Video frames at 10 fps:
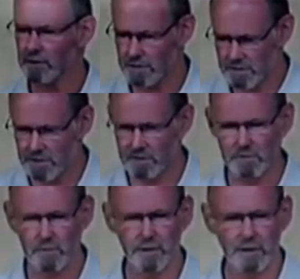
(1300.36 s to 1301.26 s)
is to
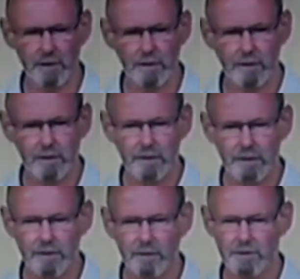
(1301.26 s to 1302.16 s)
speak,
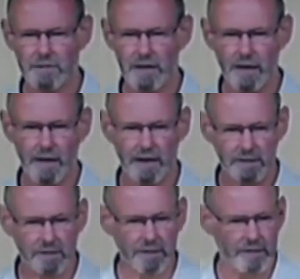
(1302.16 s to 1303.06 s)
not to
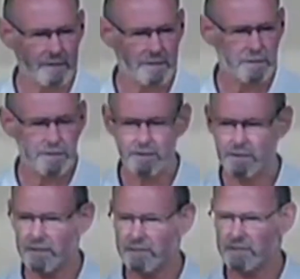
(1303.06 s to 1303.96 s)
act
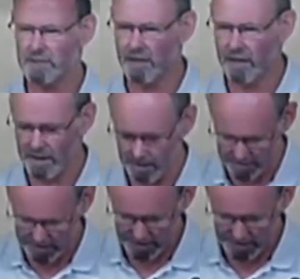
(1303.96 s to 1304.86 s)
is to act.